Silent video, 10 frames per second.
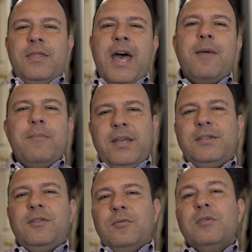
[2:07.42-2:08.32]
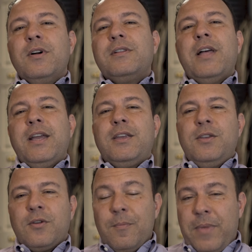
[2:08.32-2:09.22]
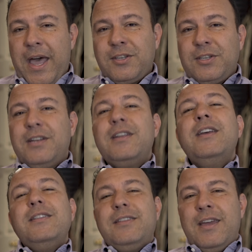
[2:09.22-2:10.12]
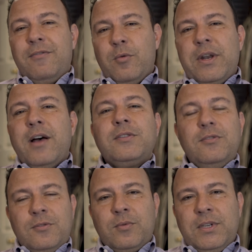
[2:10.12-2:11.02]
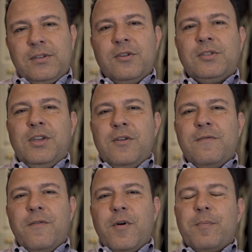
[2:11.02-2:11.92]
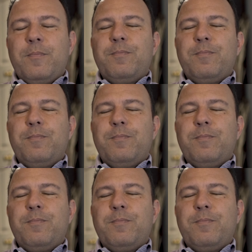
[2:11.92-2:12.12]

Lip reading: That makes you look like you're compassionate to everyone else who's researching your firm.